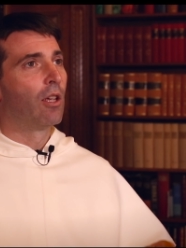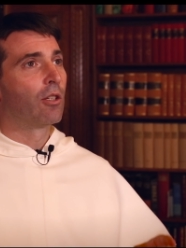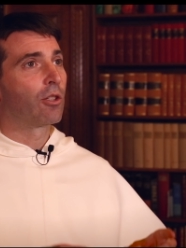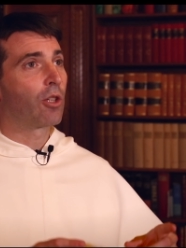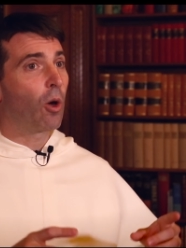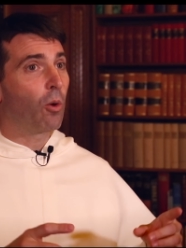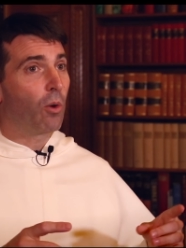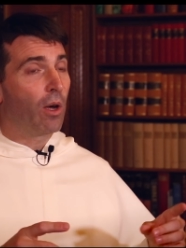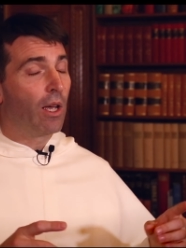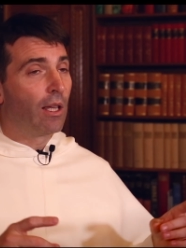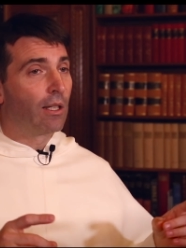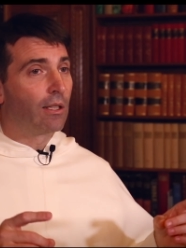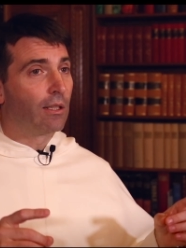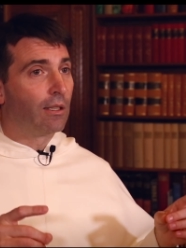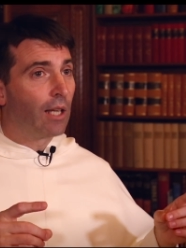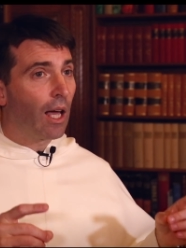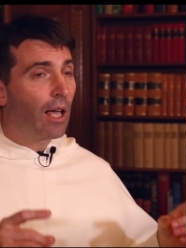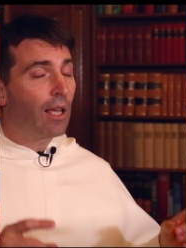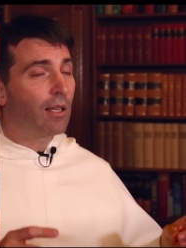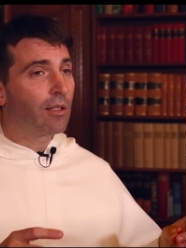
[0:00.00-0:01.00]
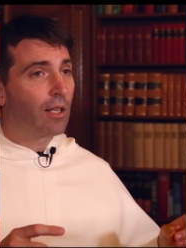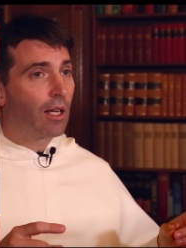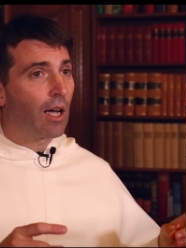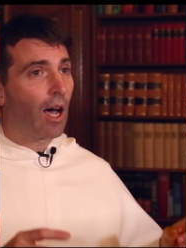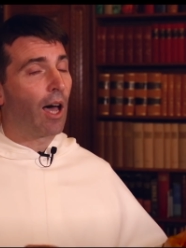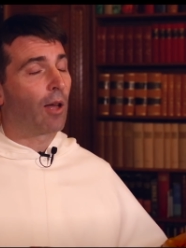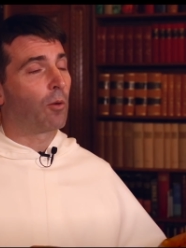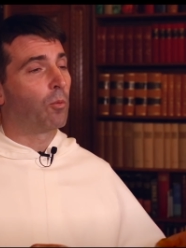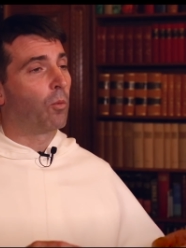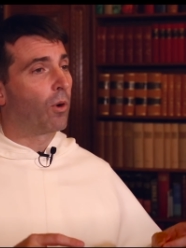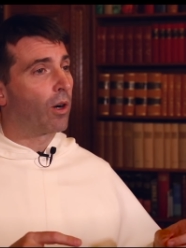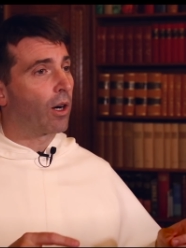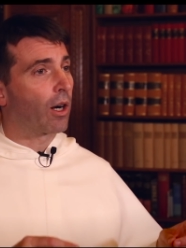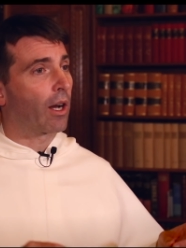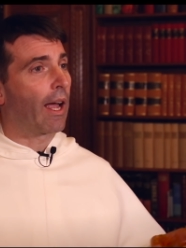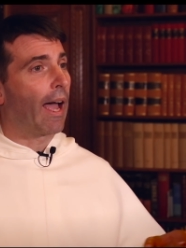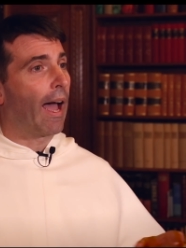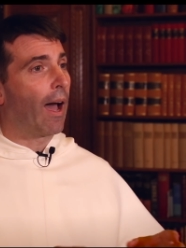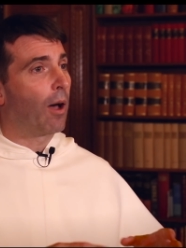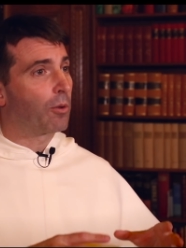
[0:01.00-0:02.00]
So, does God
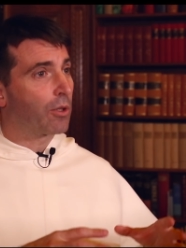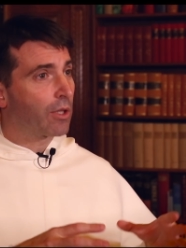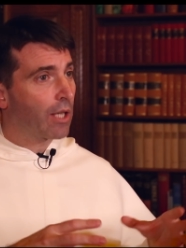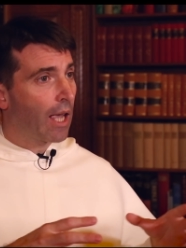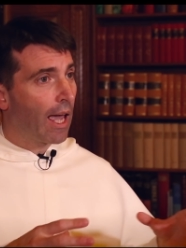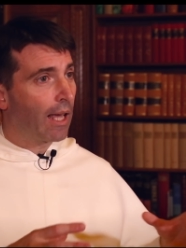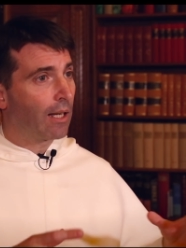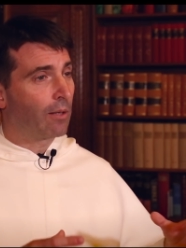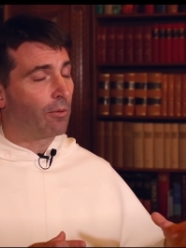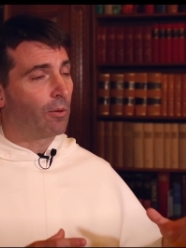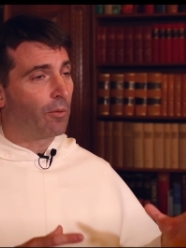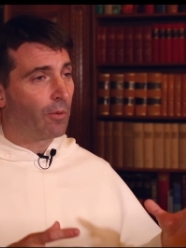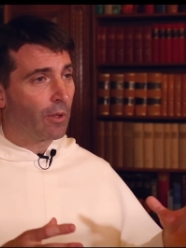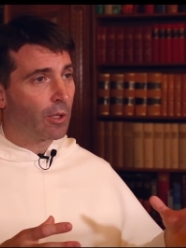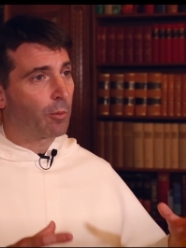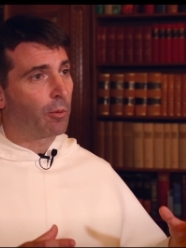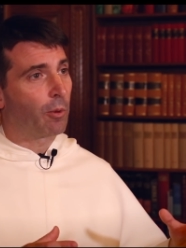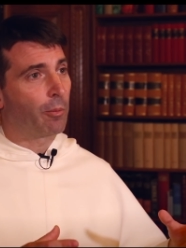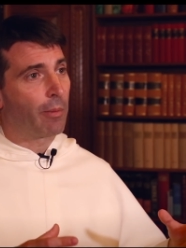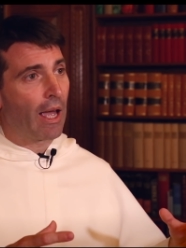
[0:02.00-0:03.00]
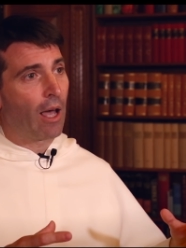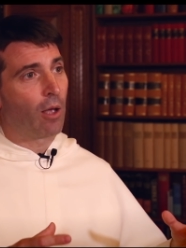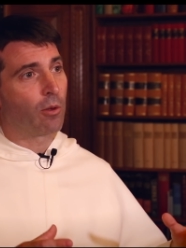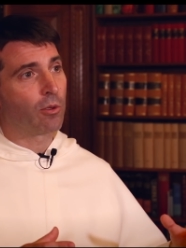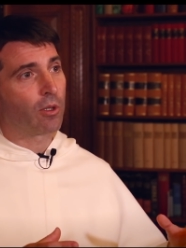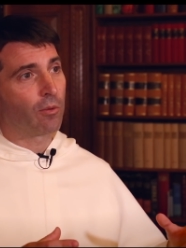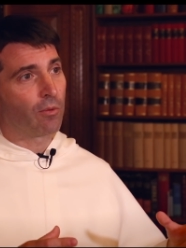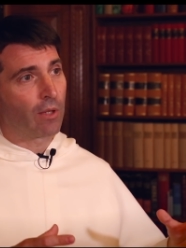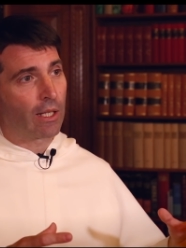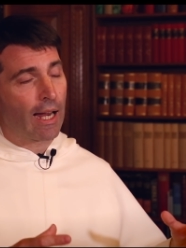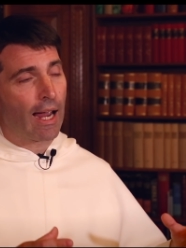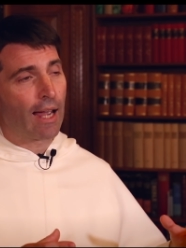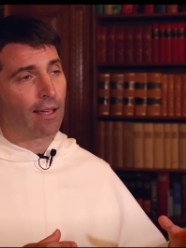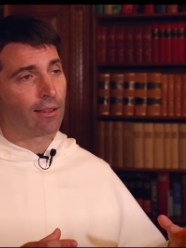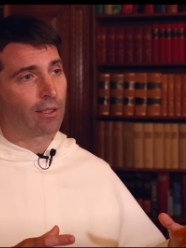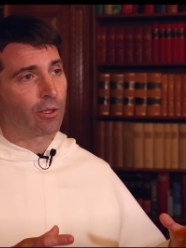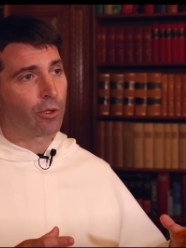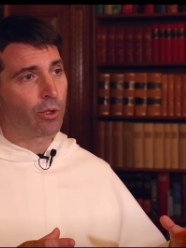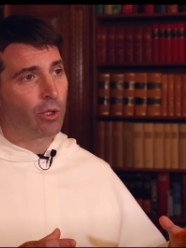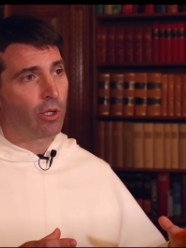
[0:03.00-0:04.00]
work outside of the visible bounds of the
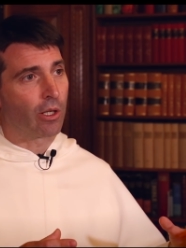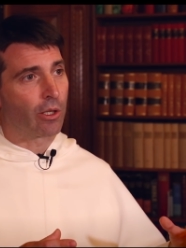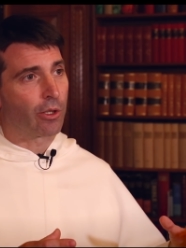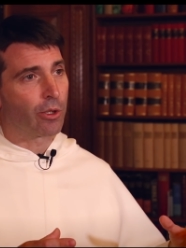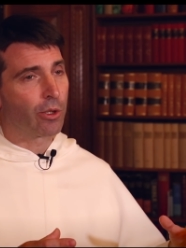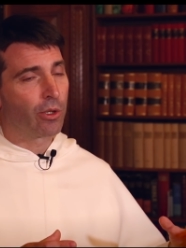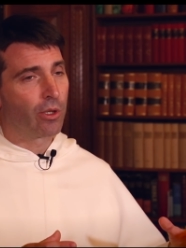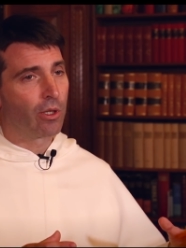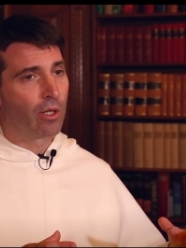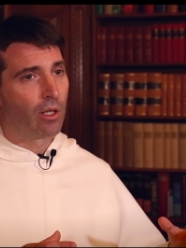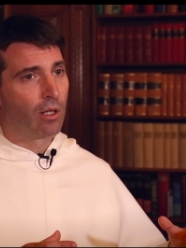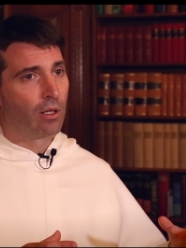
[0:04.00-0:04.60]
Catholic Church?